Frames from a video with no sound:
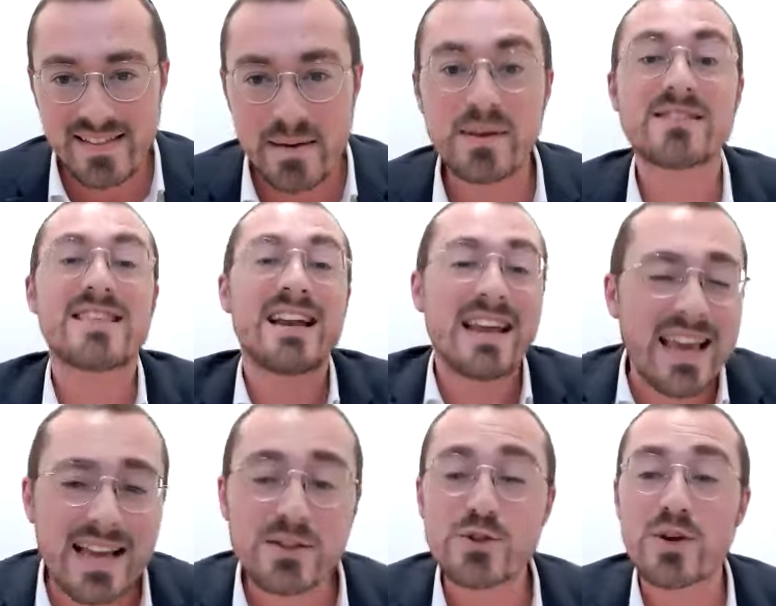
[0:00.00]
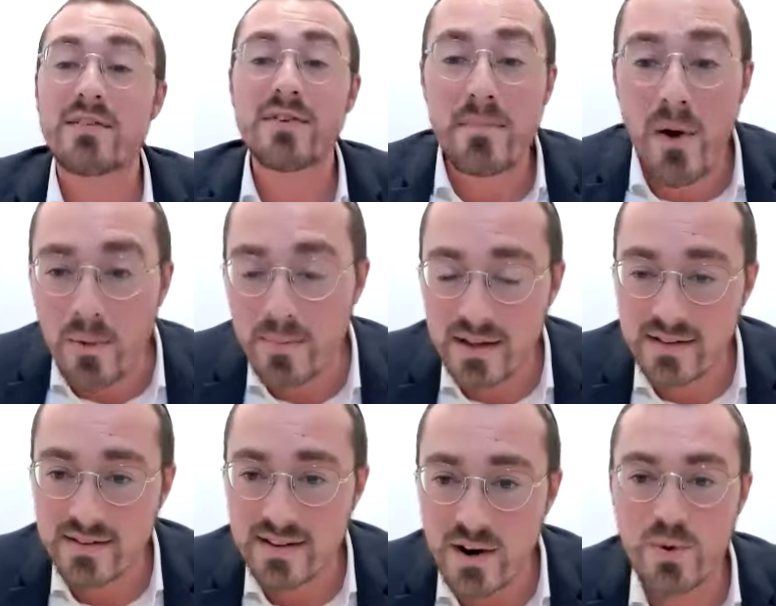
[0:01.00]
That means that each and every
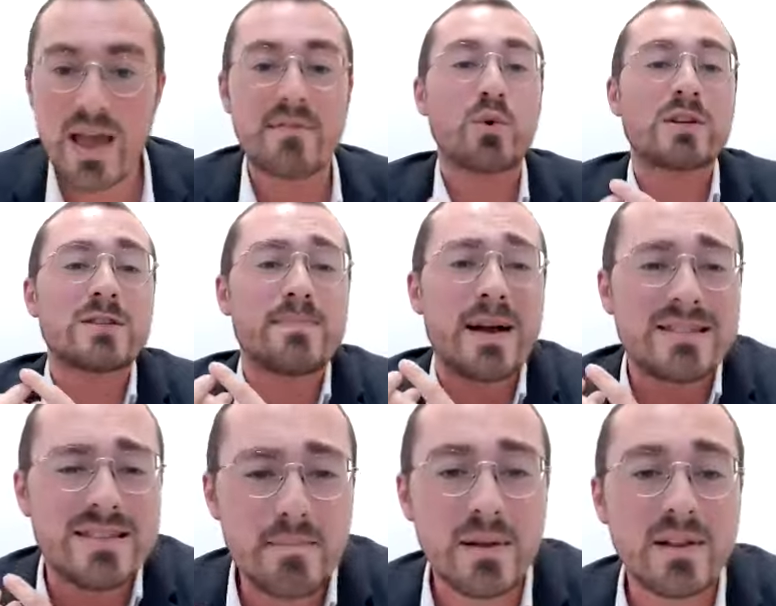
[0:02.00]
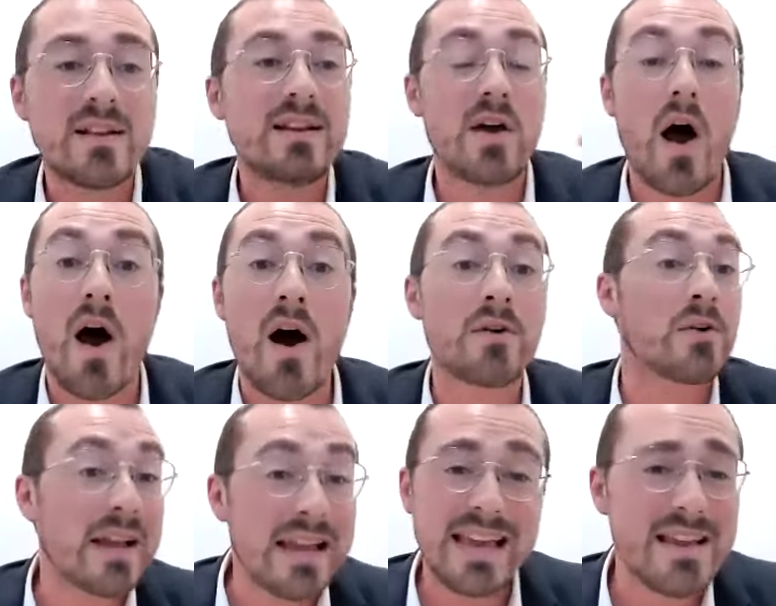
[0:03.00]
moment, we have a responsibility to
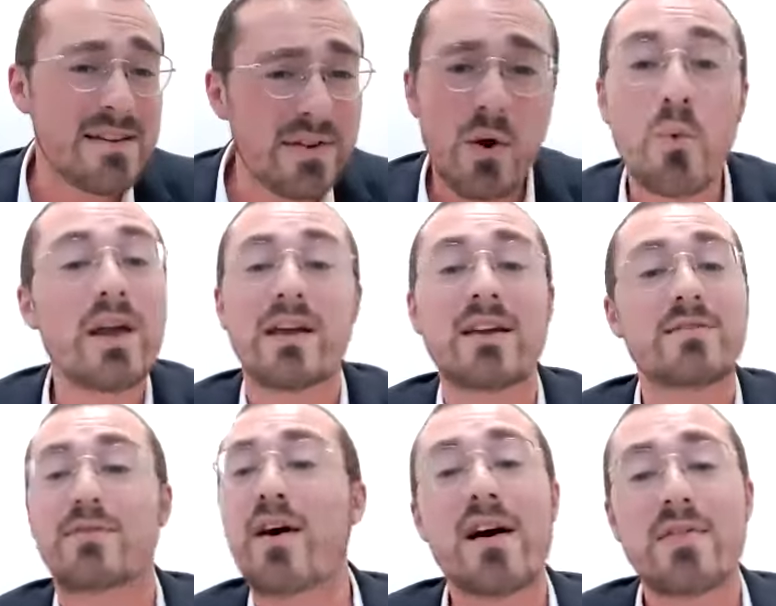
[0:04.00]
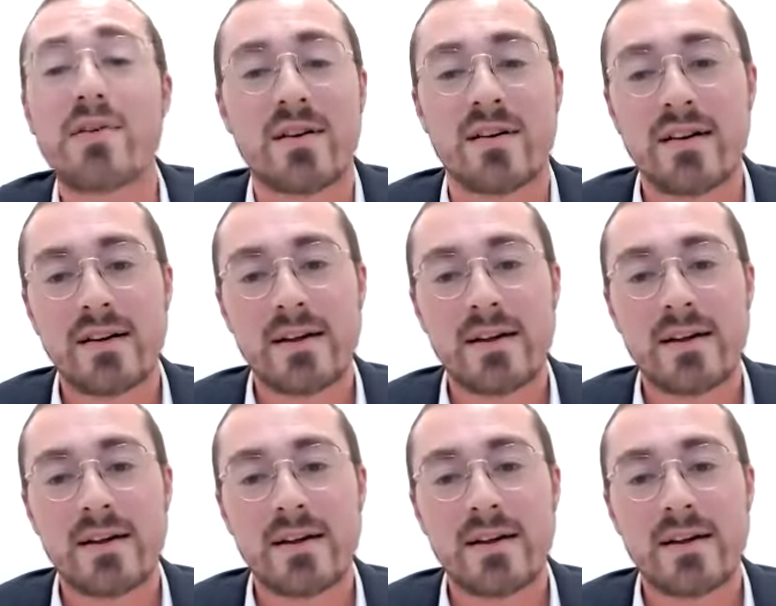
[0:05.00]
honor even a wicked father.